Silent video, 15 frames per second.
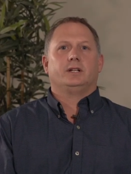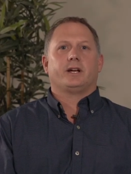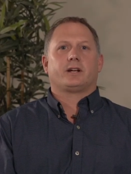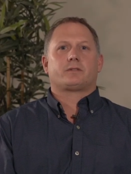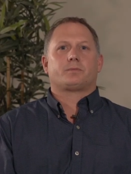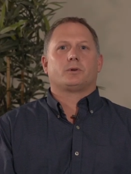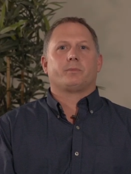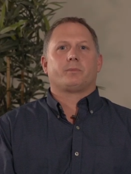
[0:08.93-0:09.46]
an
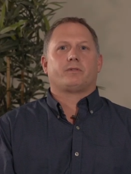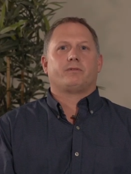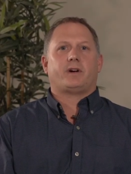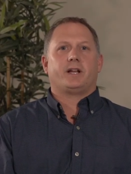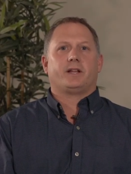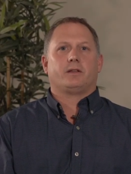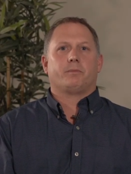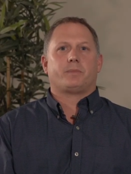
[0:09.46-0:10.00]
expert in
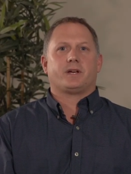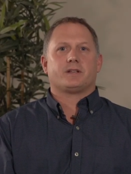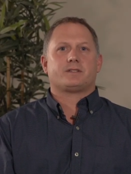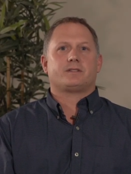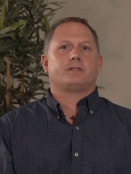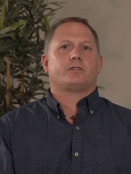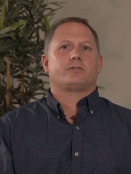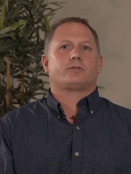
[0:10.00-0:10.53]
providing the
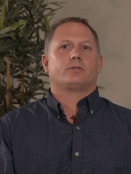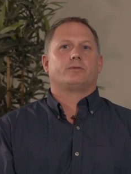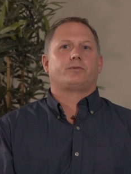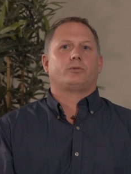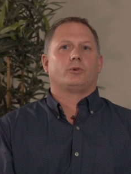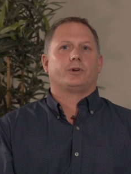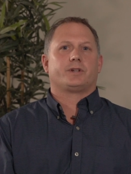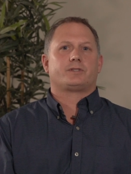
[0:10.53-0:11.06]
best industrial
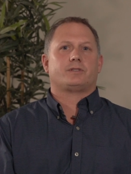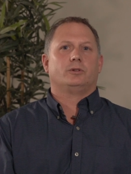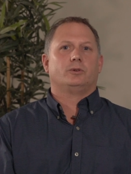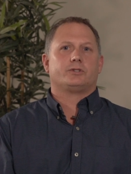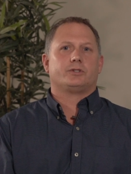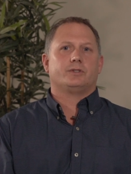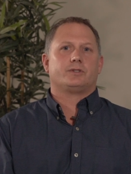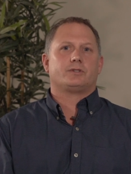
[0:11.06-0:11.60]
flooring
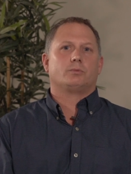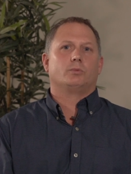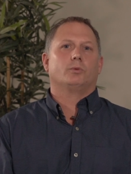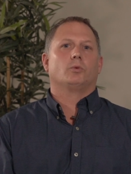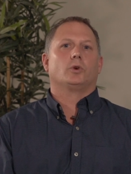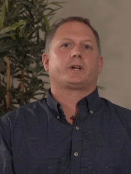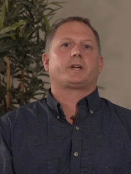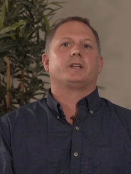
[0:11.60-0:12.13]
solutions
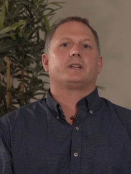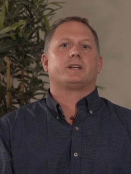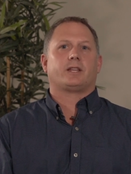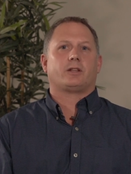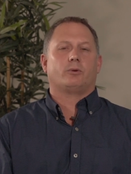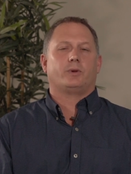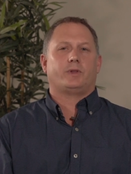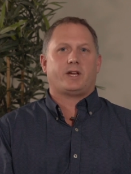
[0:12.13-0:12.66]
when working
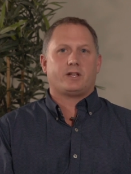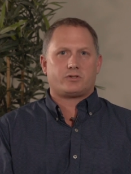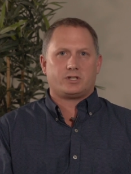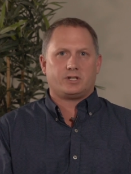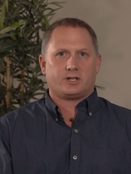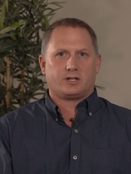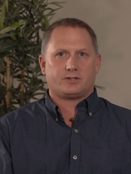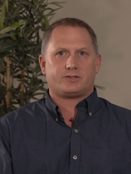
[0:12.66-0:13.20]
together with
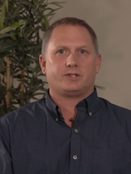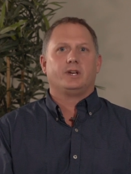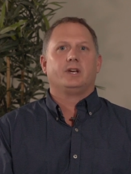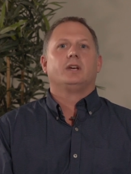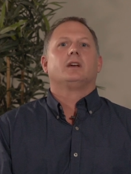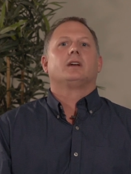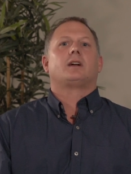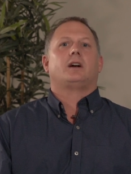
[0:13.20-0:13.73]
engineers,
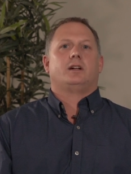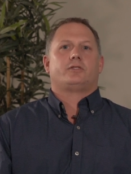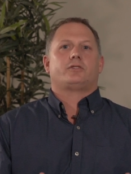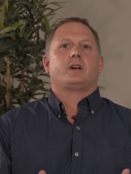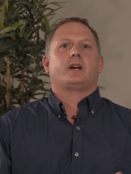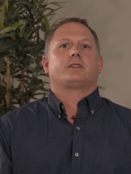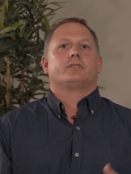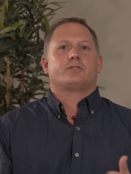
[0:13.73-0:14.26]

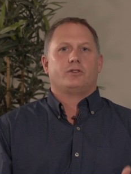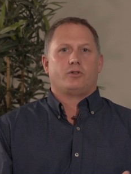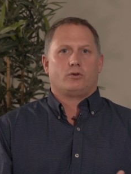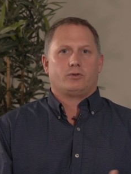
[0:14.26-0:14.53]
contractors, and